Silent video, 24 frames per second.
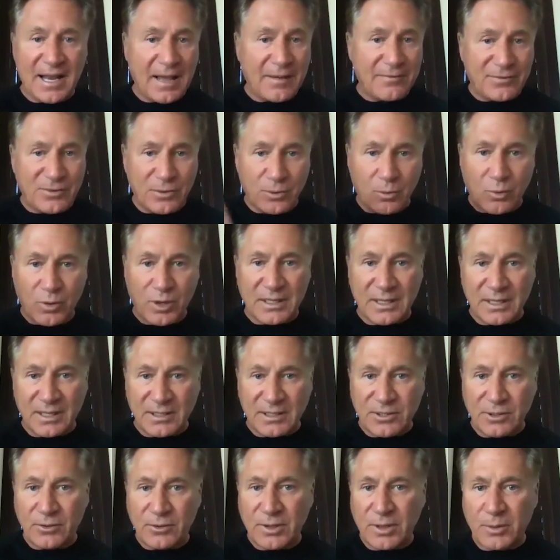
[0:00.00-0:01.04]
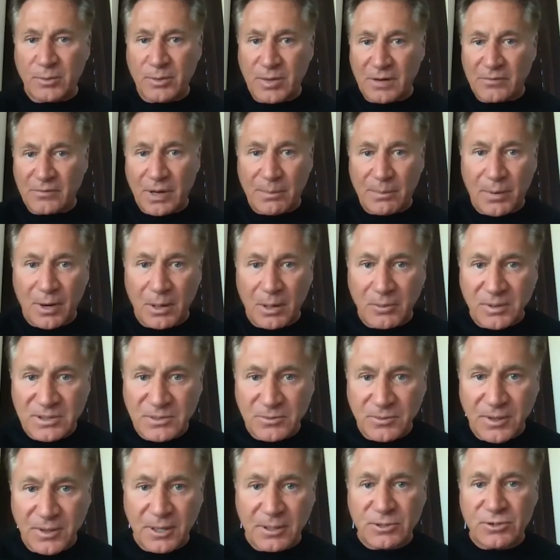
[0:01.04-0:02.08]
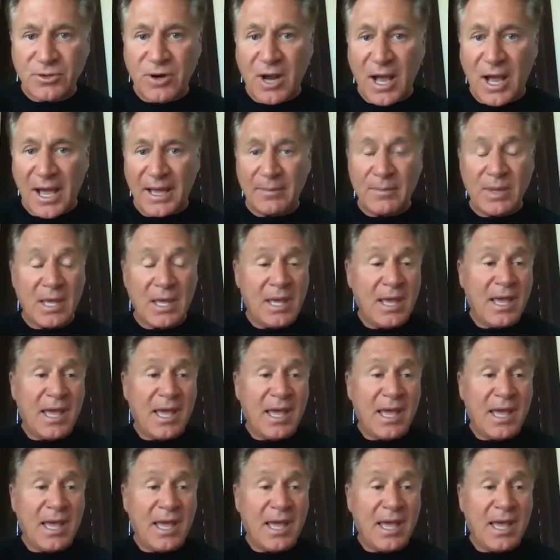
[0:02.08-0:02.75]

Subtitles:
after working and doing whatever our part was with our tribe,